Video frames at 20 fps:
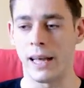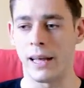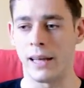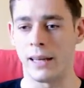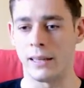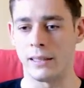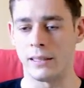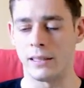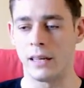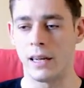
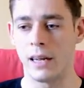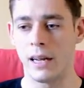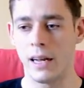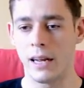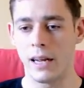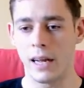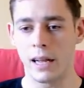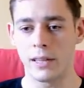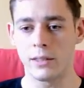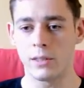And
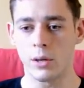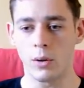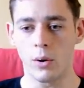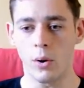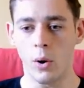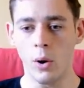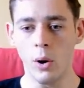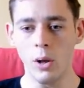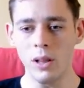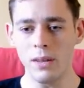so
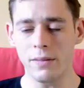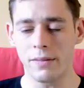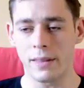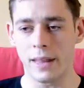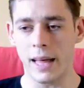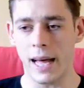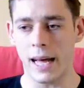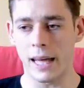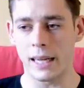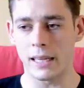all of
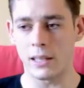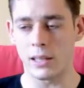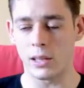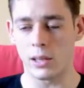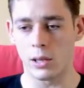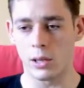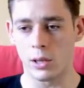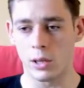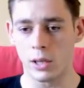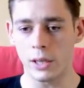that,
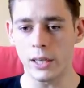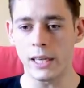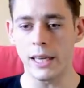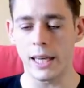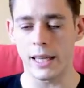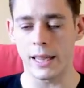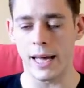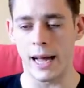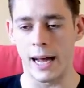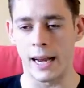looking
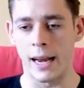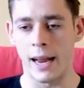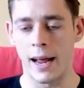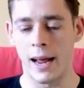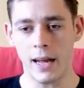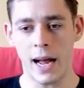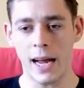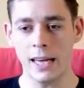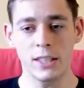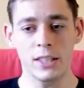at that,
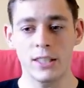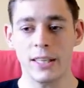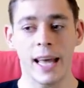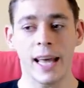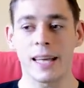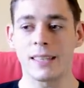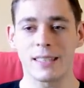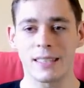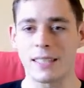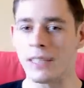I just
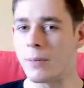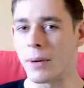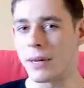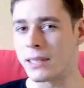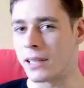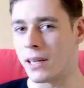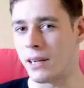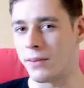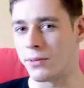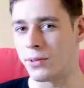can't see
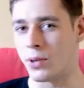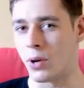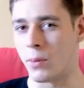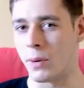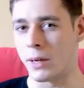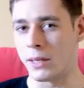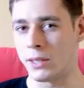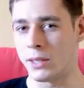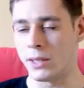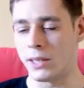myself so
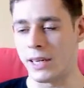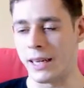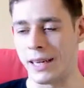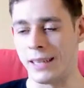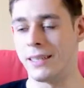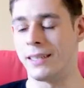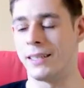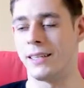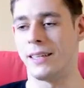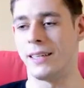much
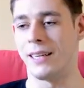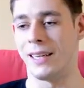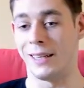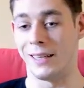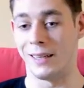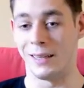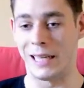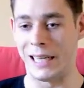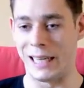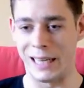in
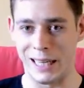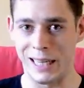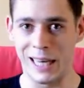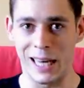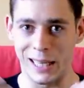the